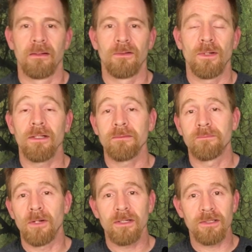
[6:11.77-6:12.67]
Well,
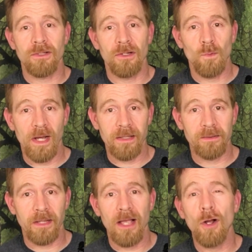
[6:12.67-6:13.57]
Marcus Gone
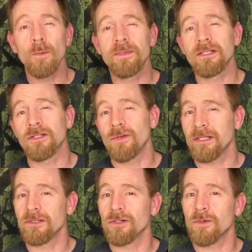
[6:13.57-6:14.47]
Wild, I hope this
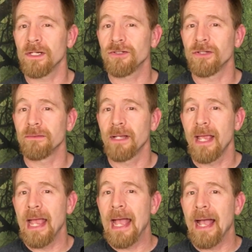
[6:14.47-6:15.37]
addresses your question,
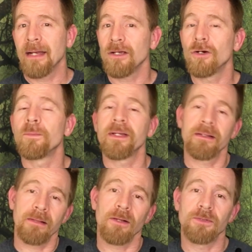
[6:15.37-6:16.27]
and I hope it
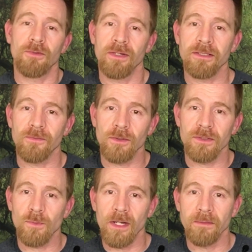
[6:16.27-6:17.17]
helps the rest of you
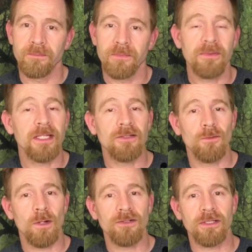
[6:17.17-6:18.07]
as well. Thanks for
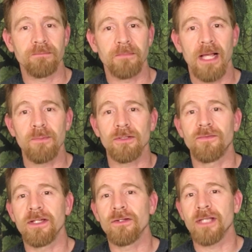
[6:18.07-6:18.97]
watching. I post
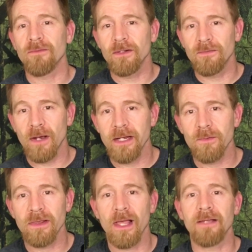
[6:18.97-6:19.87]
videos every Friday
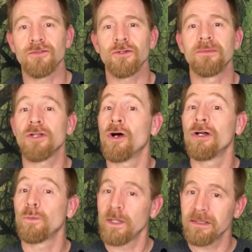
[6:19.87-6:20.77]
with live streams
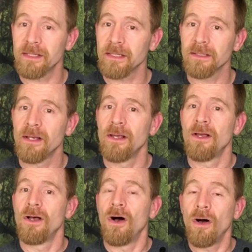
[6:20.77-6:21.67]
on Wednesdays,
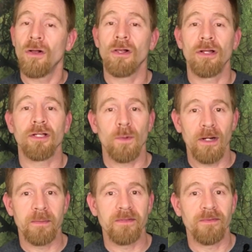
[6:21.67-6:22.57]
all on
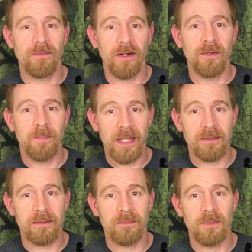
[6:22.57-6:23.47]
aquarium and vivarium
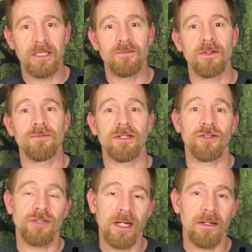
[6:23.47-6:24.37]
pets. Please feel free to
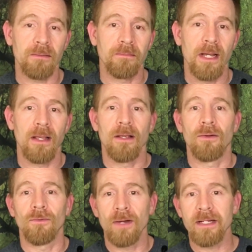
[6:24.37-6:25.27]
share,
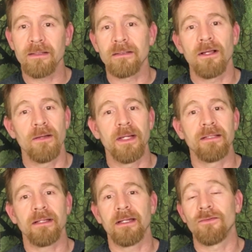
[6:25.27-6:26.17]
rate,
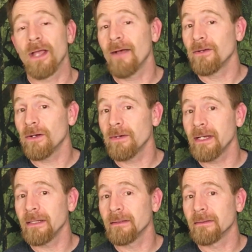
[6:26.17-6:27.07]
comment, and if you haven't
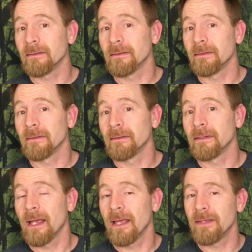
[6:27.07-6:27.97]
already,
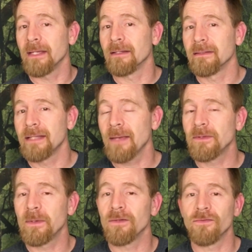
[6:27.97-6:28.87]
and then tap
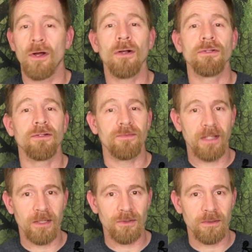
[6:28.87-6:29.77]
the bell for all
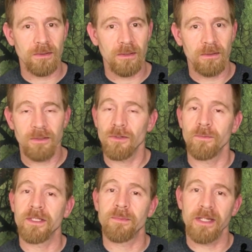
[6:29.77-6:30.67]
notifications so you don't
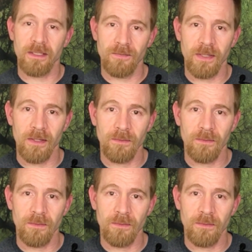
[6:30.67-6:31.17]
miss my next video.